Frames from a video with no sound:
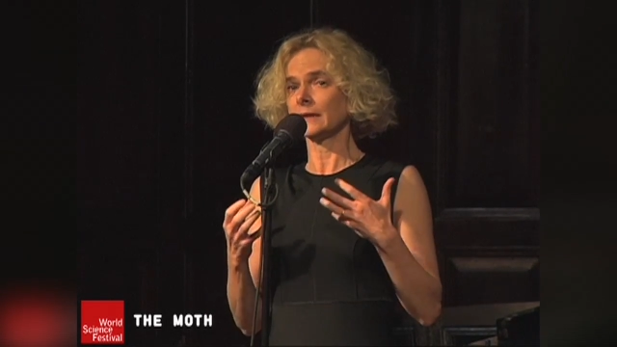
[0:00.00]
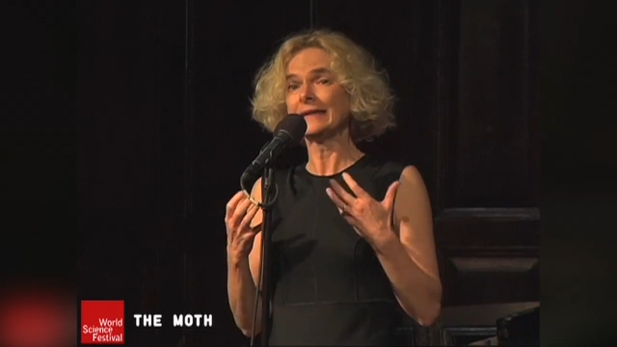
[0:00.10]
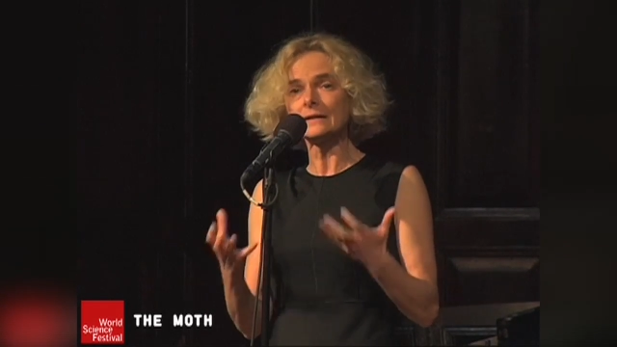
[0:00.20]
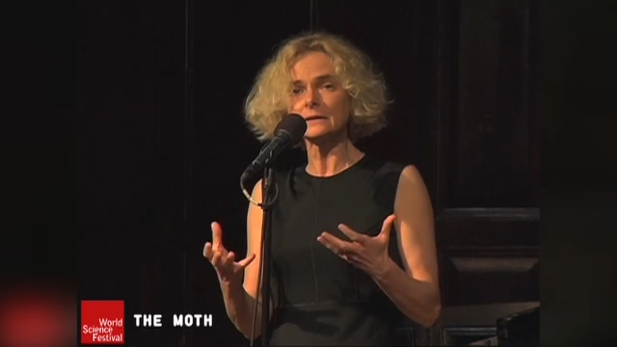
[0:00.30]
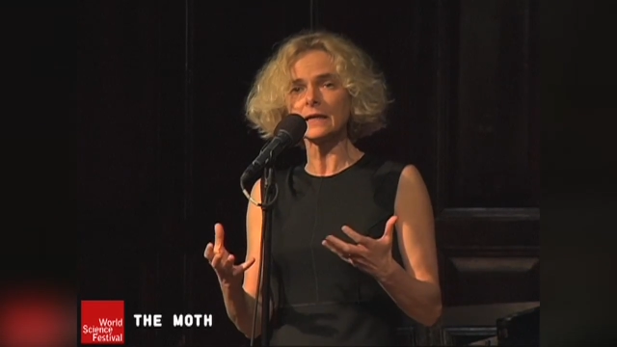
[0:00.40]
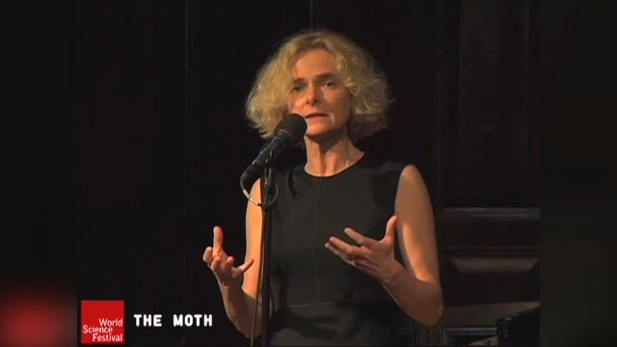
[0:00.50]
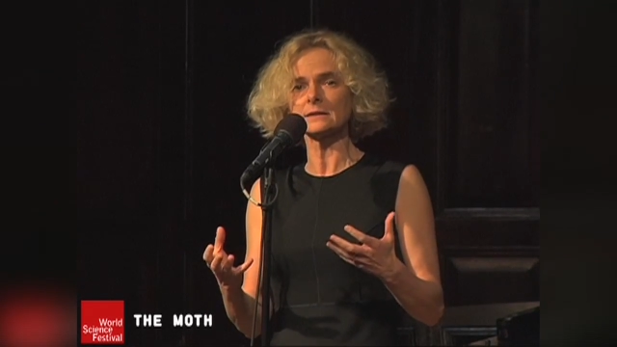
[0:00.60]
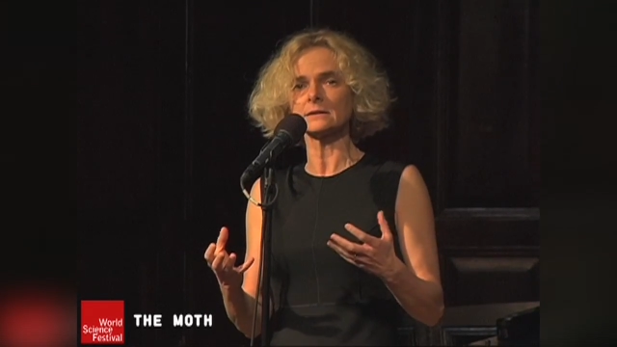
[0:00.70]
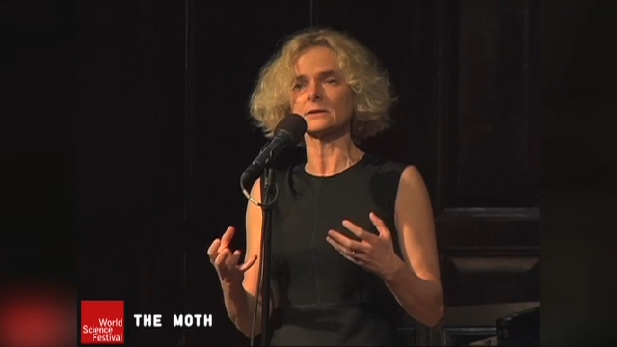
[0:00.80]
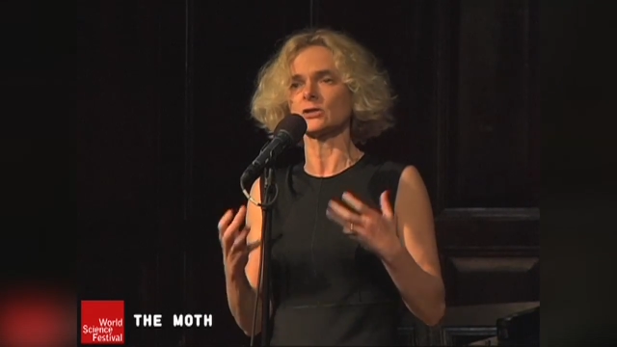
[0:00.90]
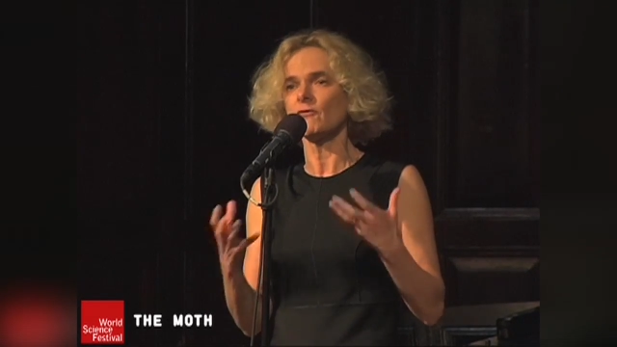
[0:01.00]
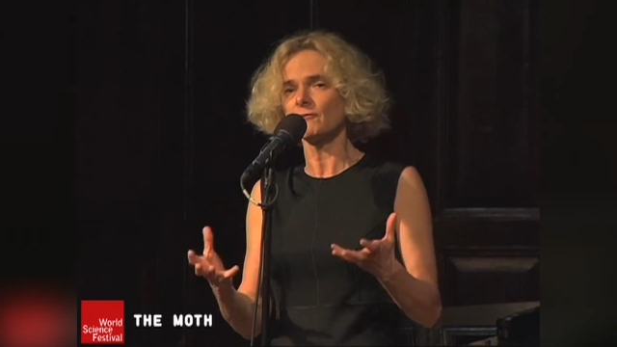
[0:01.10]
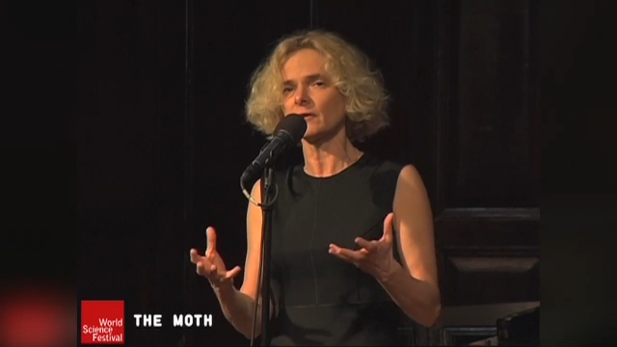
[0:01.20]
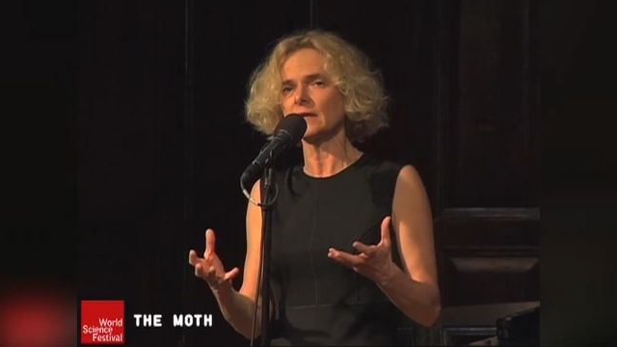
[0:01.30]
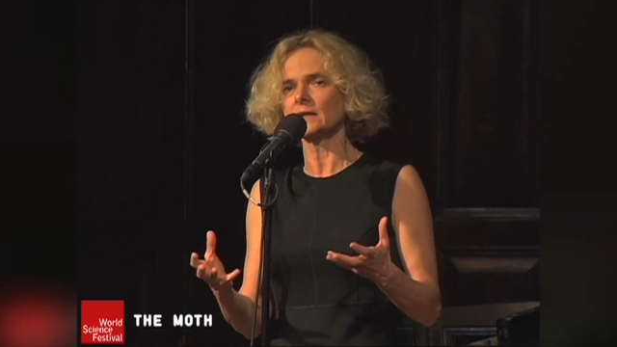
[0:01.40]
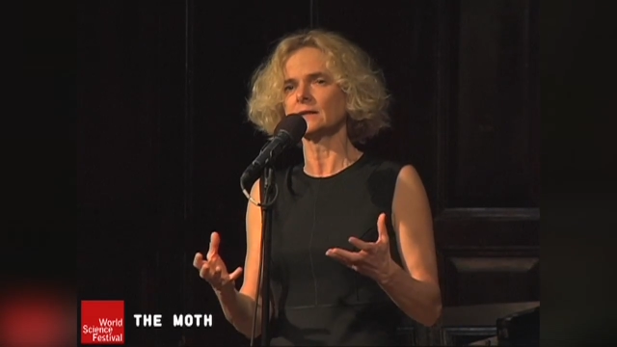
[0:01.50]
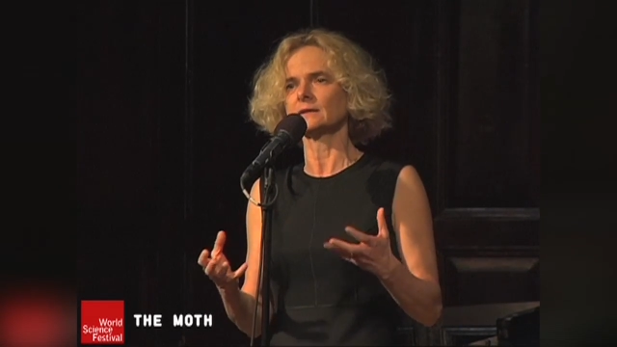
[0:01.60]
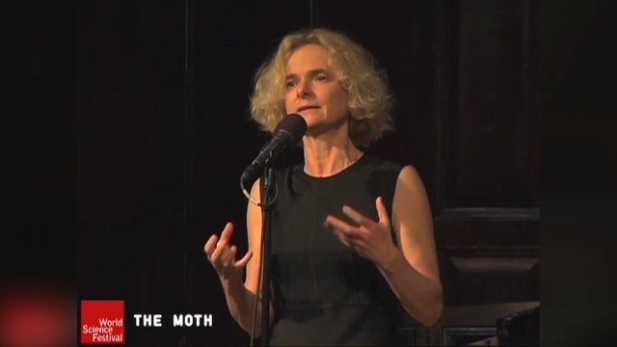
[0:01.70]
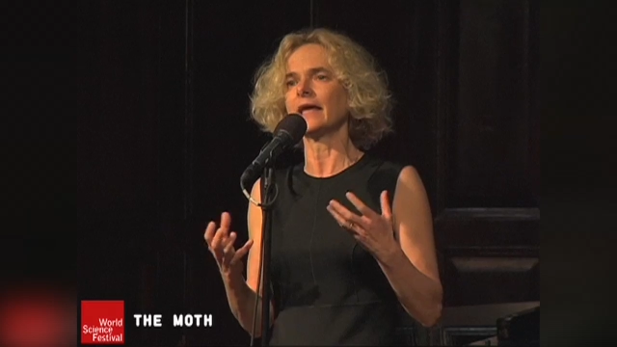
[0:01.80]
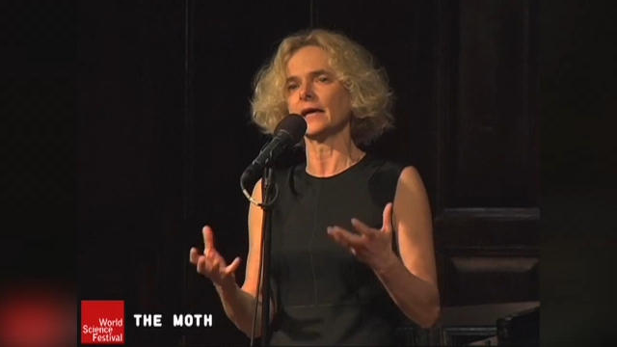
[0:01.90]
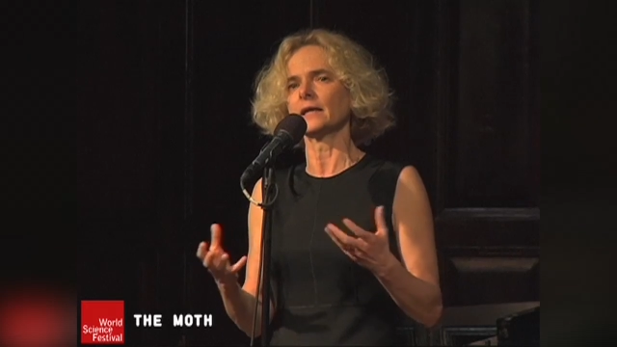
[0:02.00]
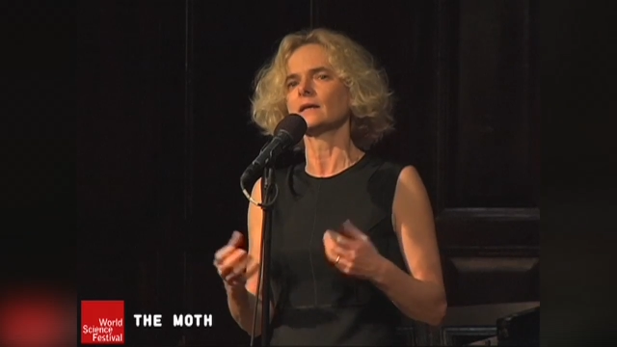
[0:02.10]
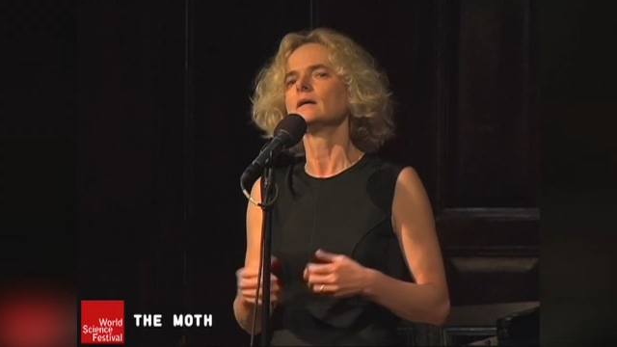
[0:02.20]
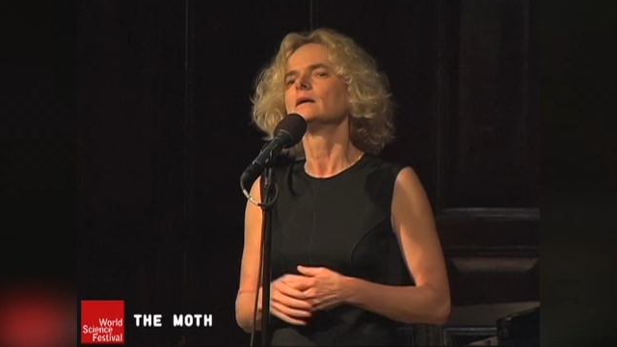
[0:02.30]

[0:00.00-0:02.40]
illness, suffering, death,